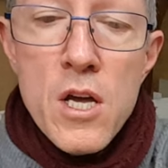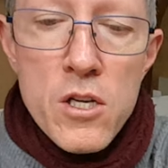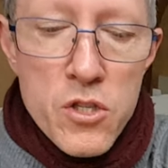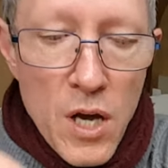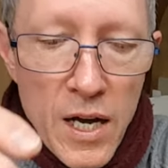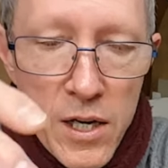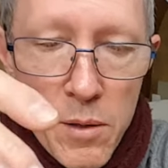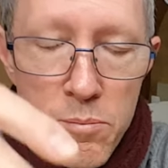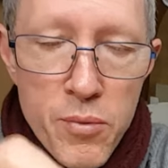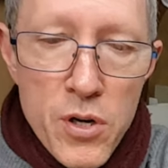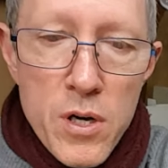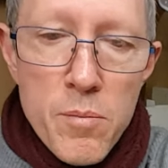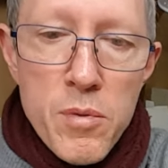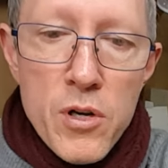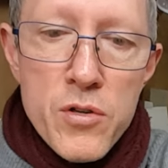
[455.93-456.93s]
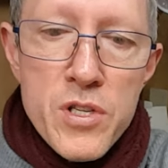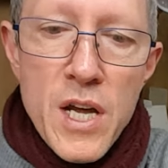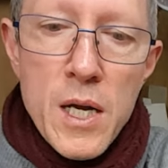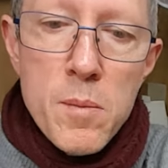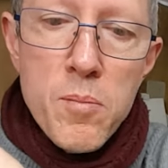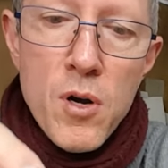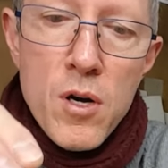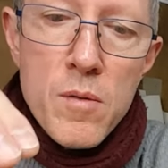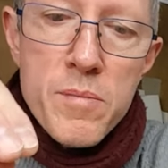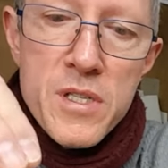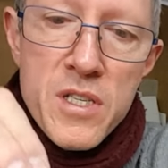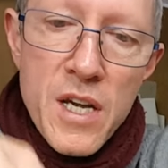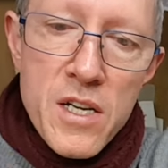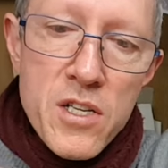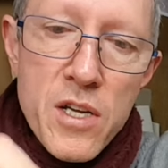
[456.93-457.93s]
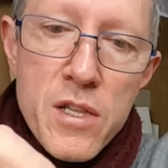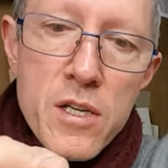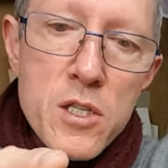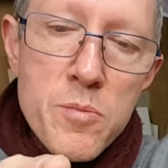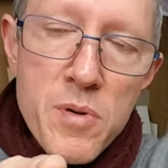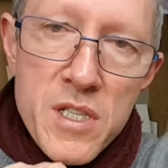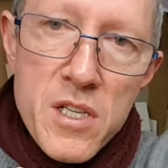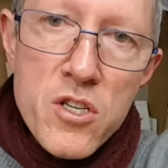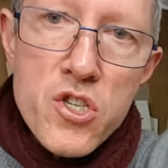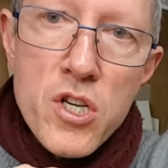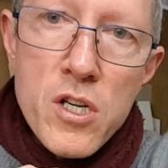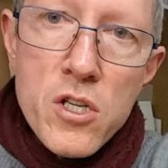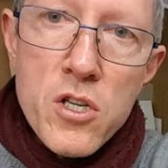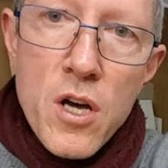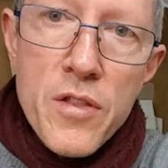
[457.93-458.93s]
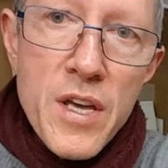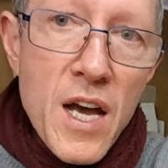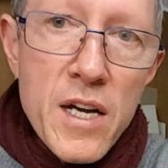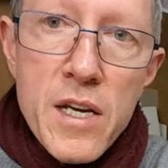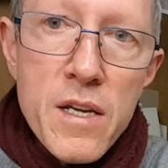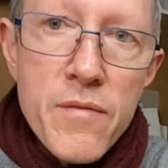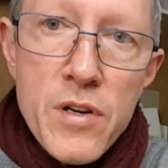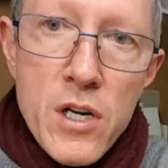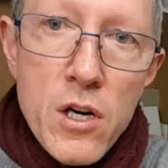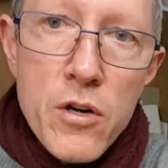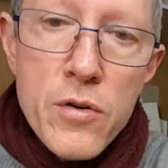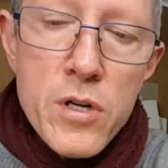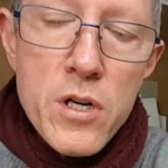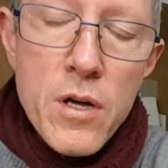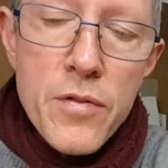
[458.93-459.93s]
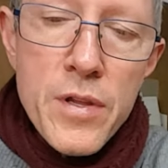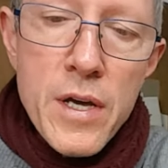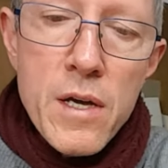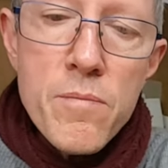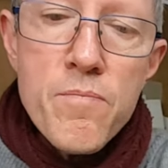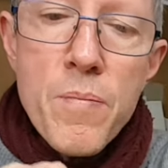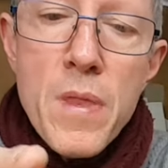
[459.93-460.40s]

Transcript: So I can put a blue tack blob, center this, position it on there. I can even glue it on there.